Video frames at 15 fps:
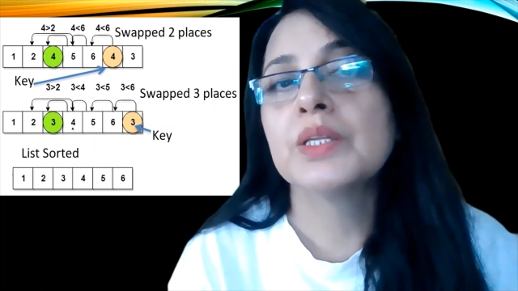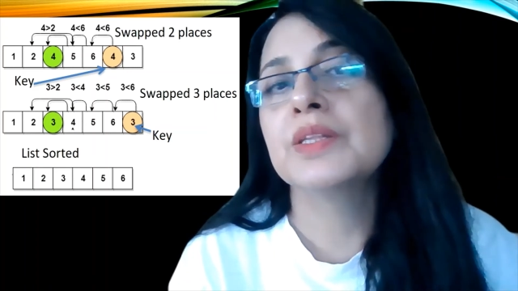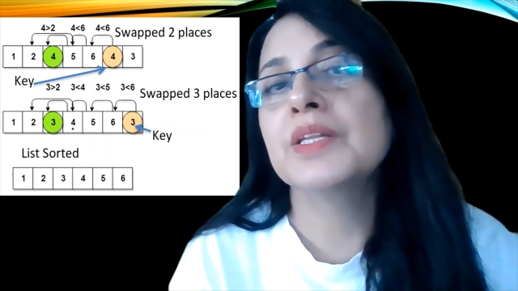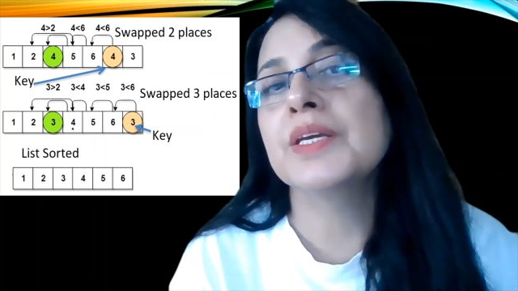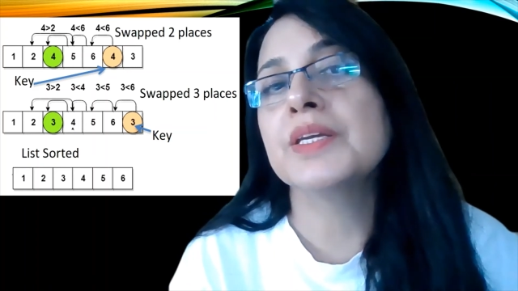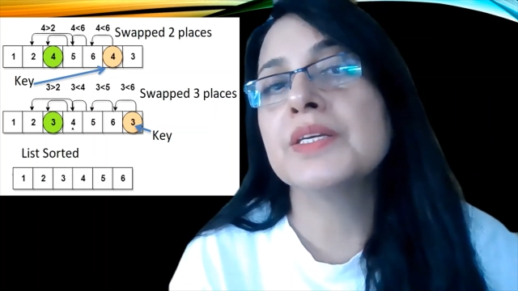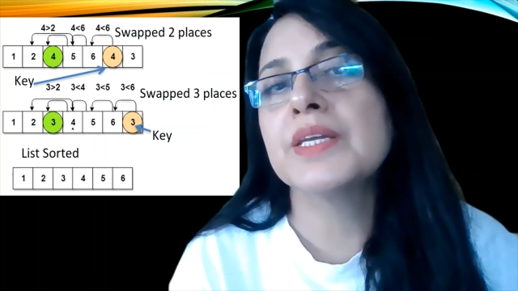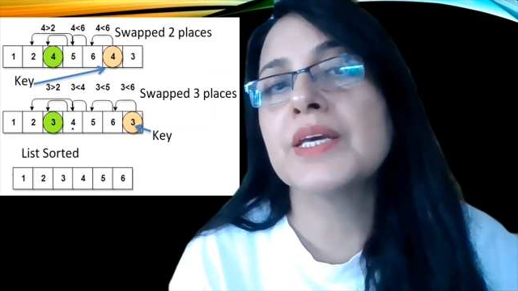
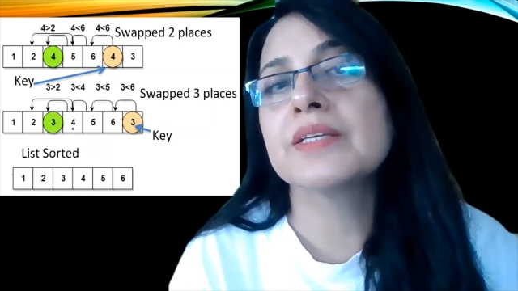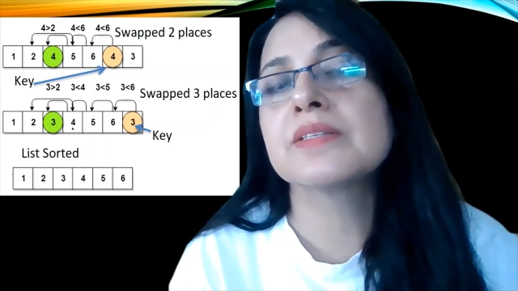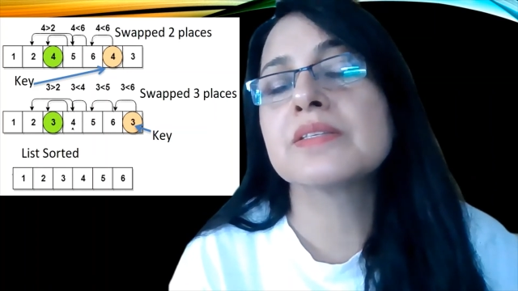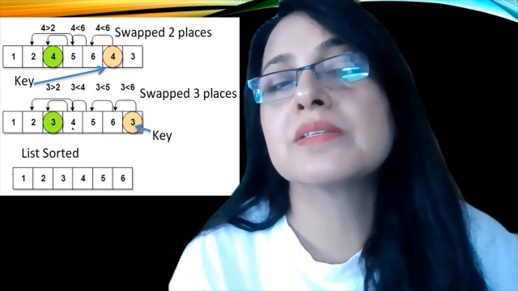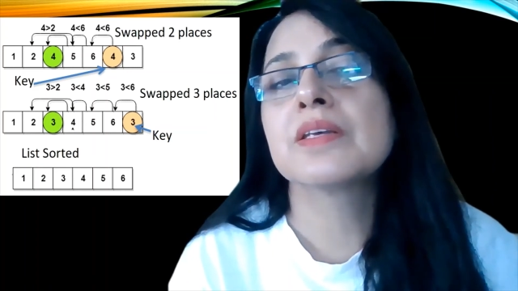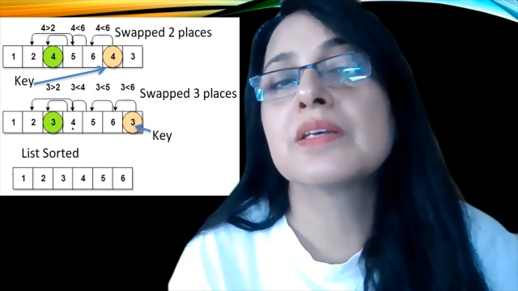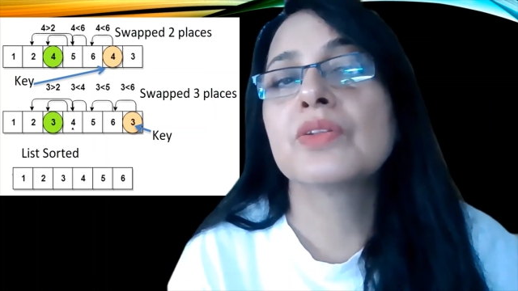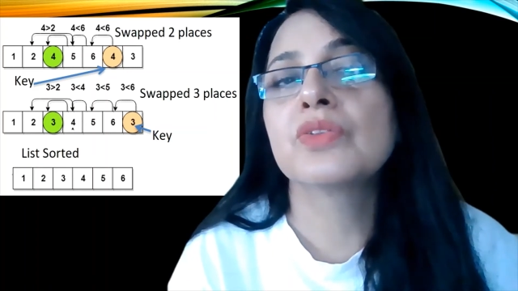the
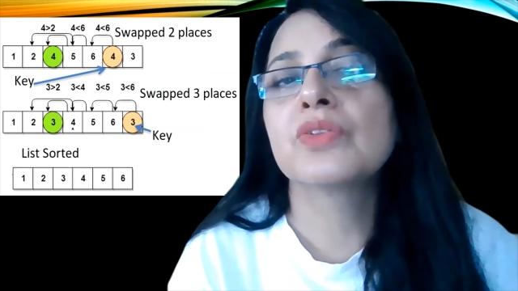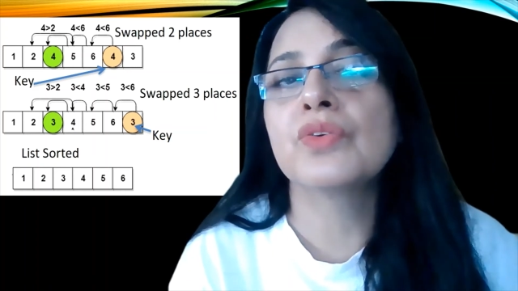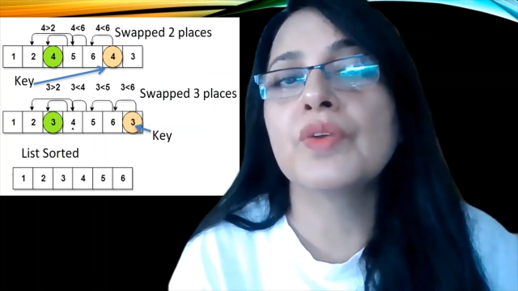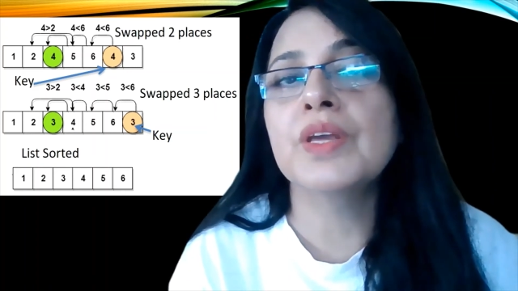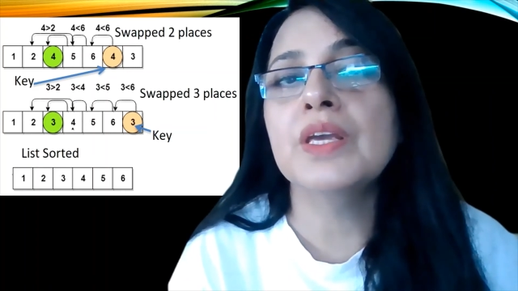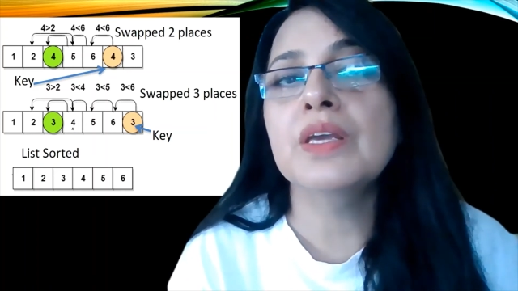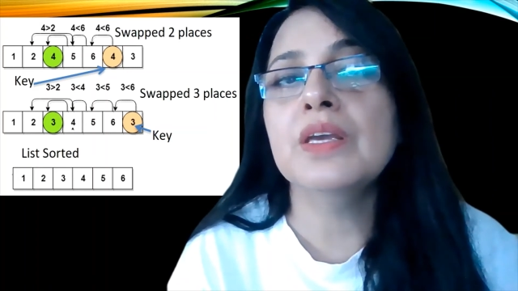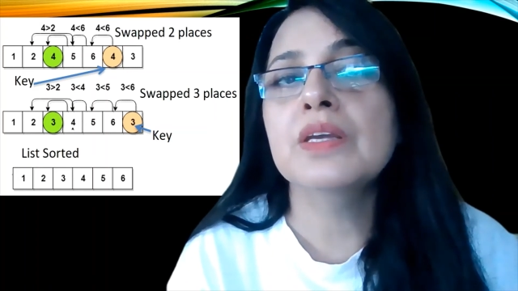index
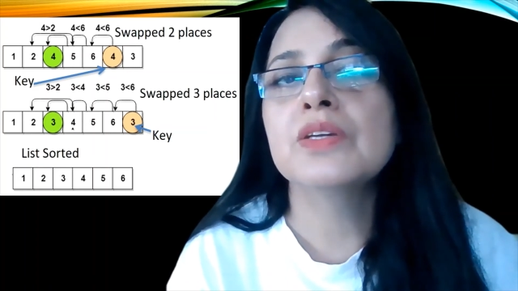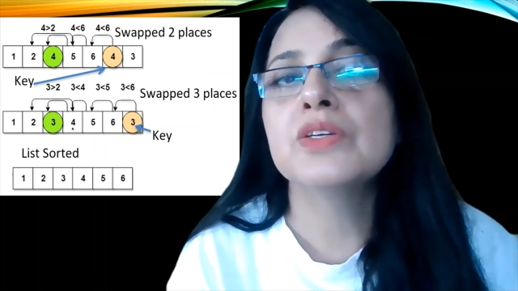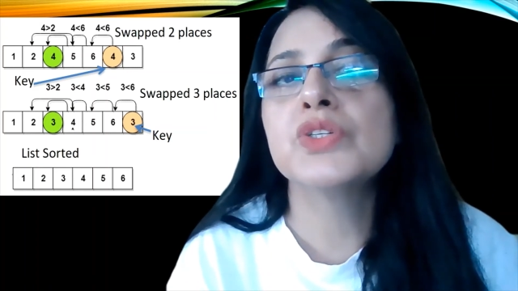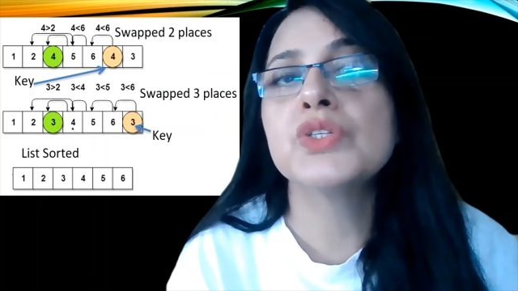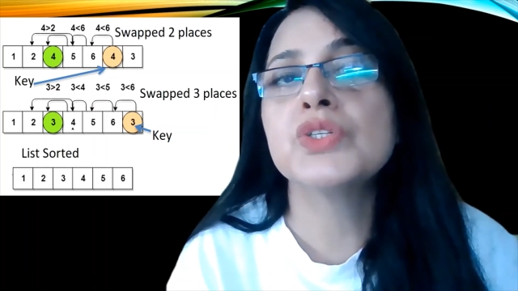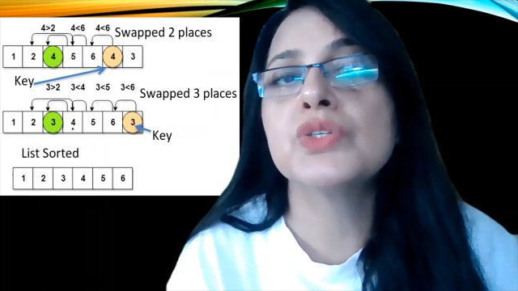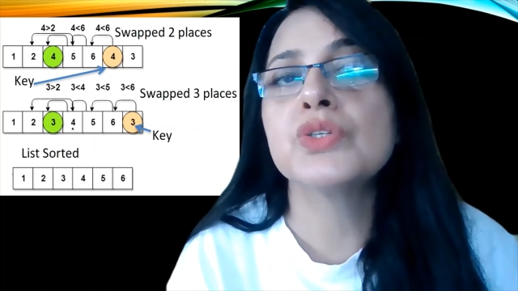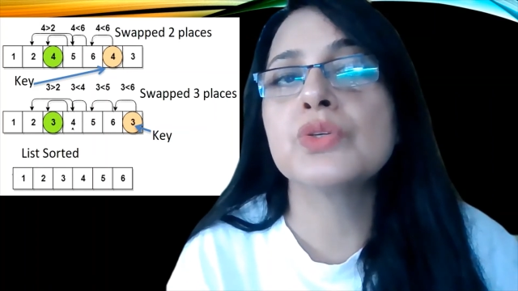3,
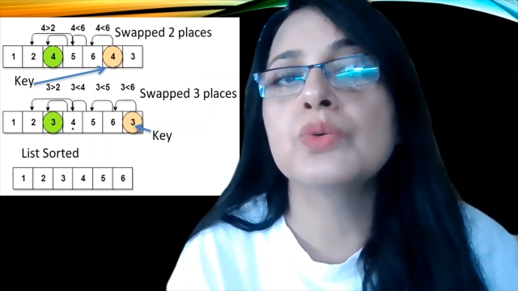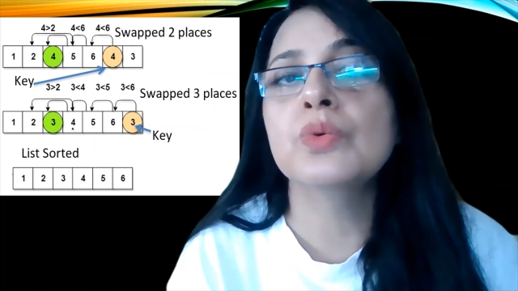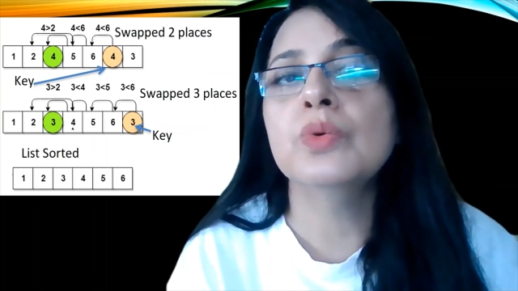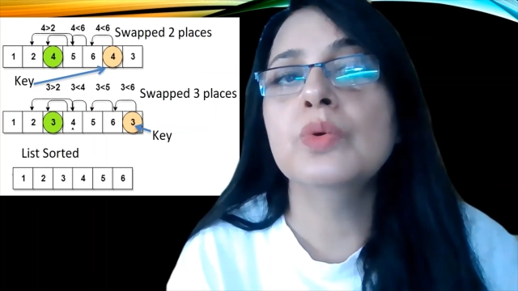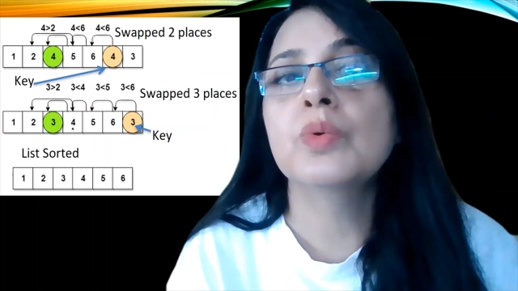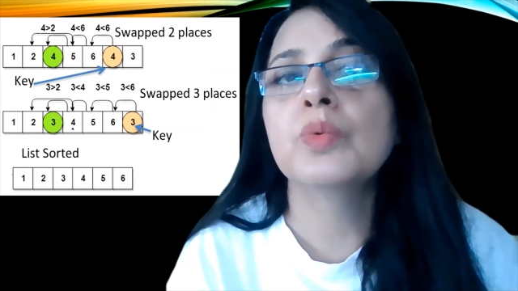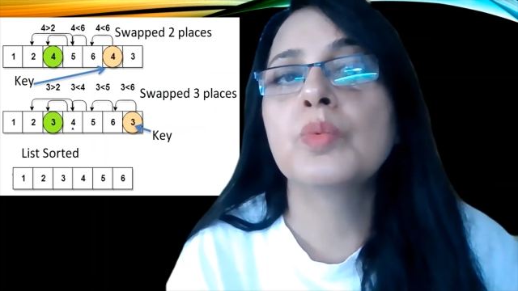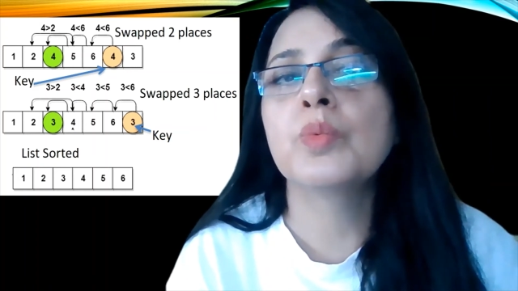
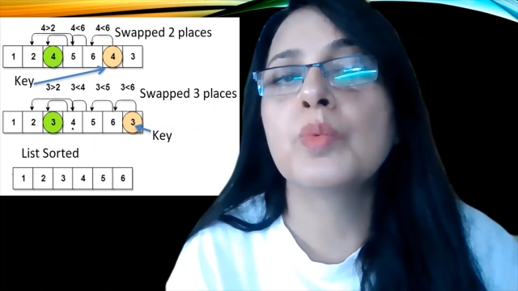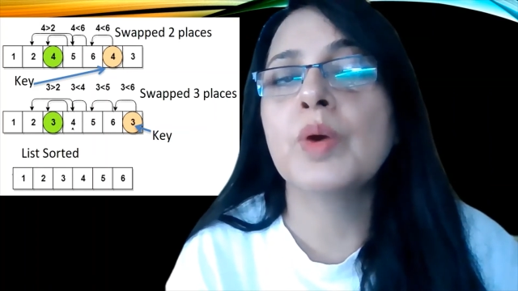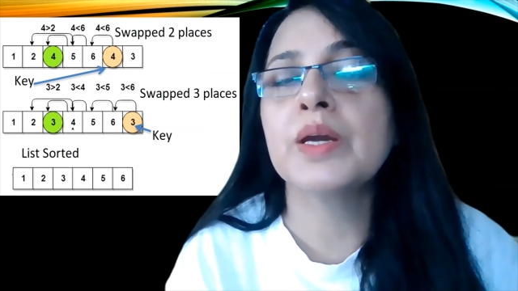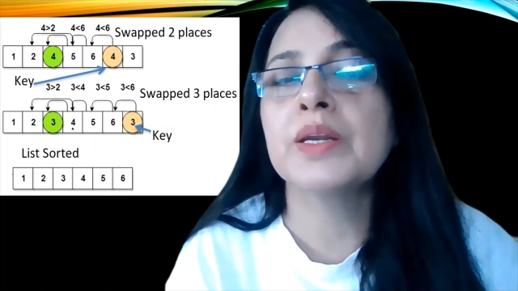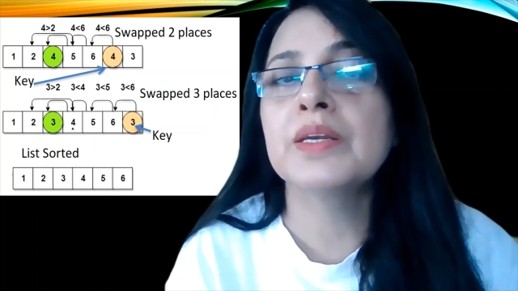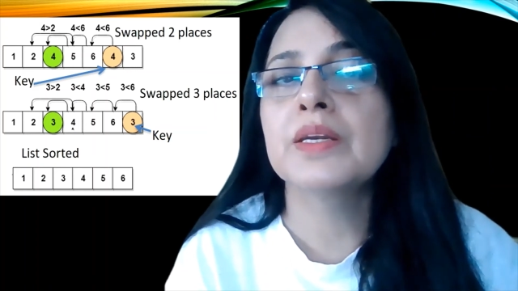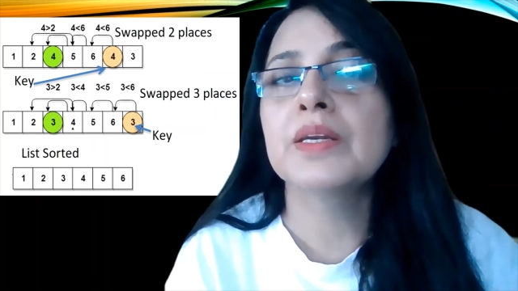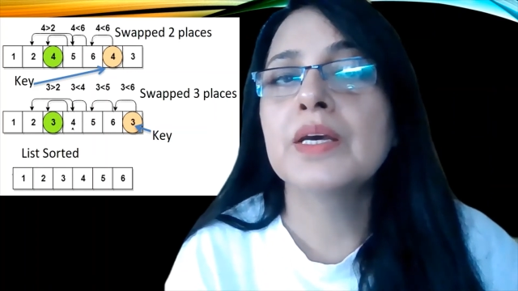2,
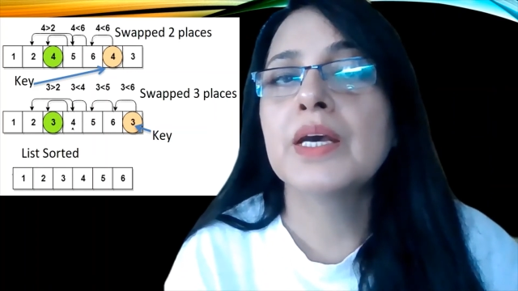1,